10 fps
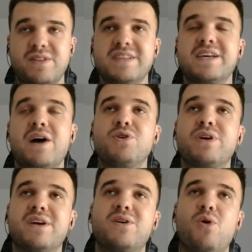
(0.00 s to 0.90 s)
That's how
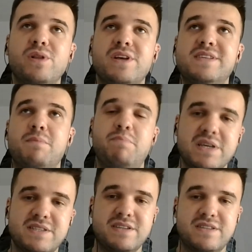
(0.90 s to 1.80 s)
you can call this a
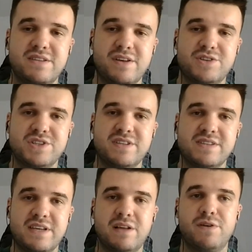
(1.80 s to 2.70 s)
business, not
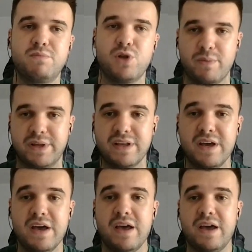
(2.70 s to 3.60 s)
just a self-employment.